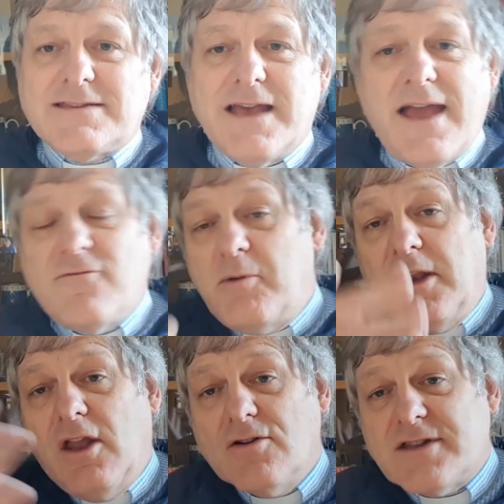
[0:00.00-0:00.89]
say everybody
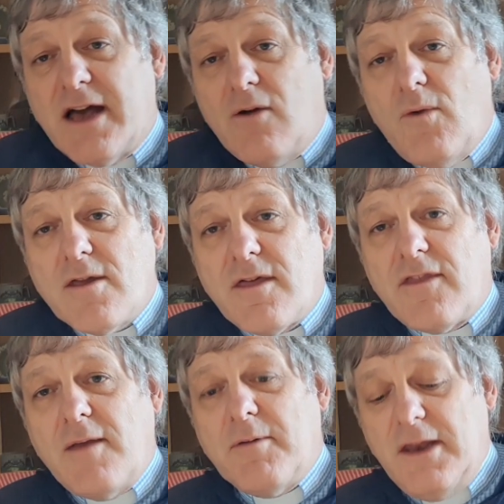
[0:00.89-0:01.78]
knows that, whether
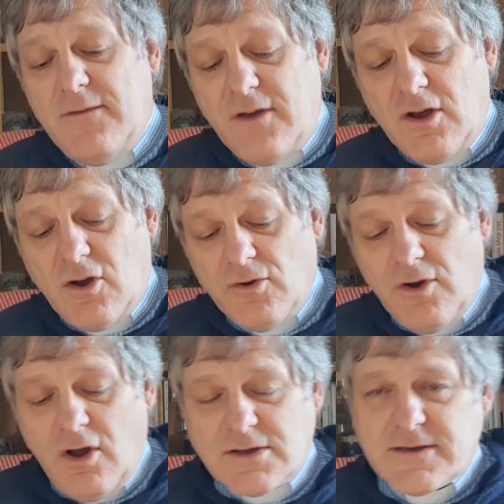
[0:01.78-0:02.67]
they believe in God or
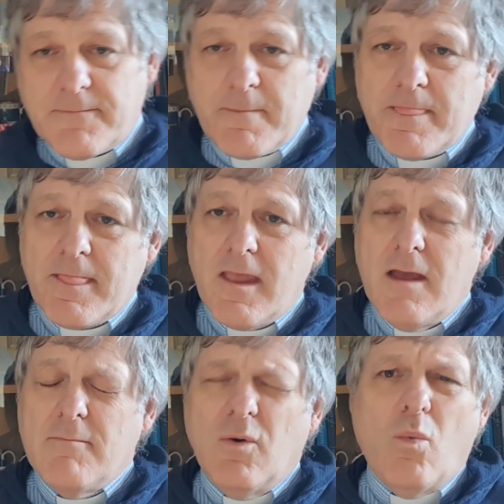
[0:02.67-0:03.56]
not.
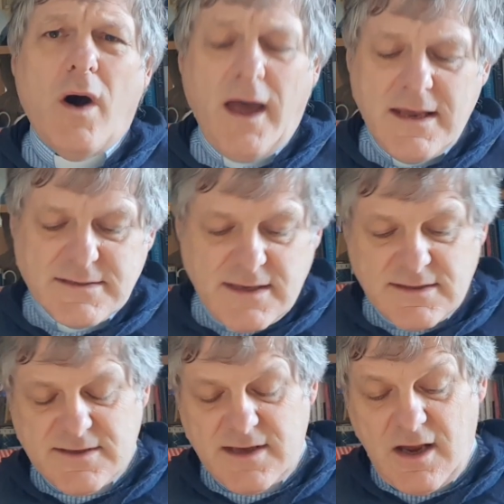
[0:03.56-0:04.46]
But why is it
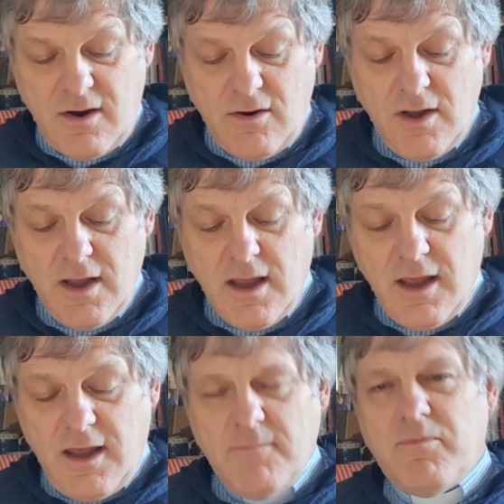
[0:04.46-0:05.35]
so
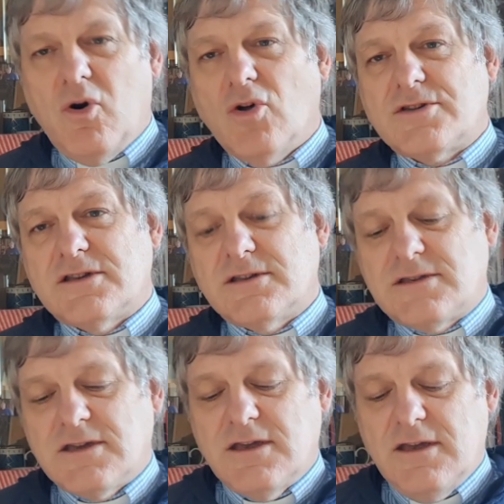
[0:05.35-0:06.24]

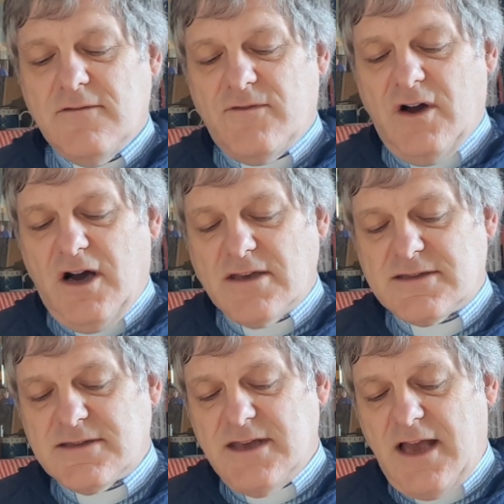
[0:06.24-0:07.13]
important for
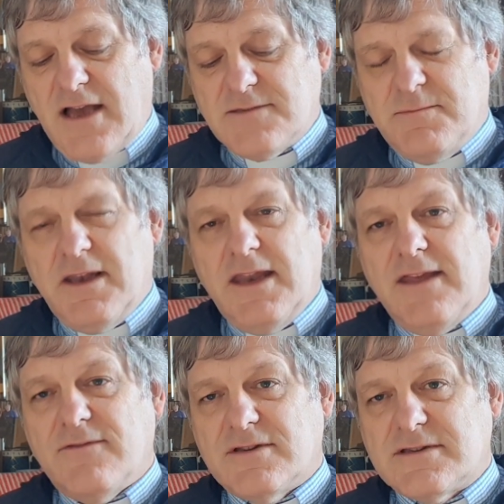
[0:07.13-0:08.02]
us as
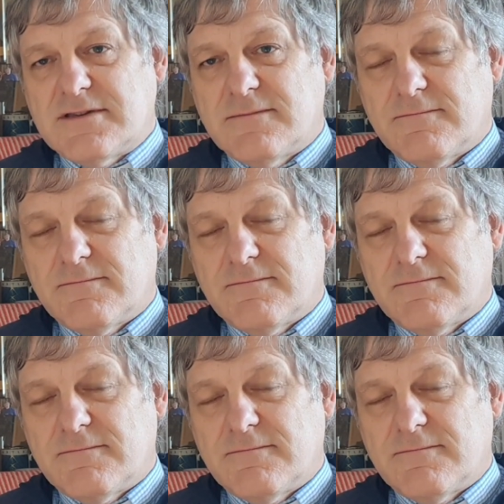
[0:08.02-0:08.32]
believers?